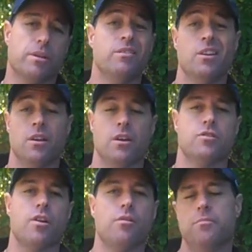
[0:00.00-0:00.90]
And
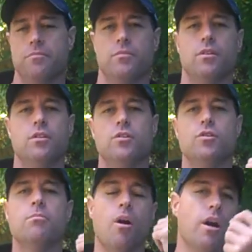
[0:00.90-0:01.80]
so
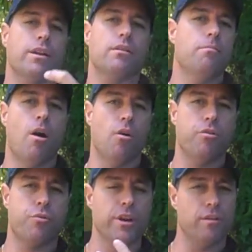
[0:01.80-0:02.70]
you might bowl 3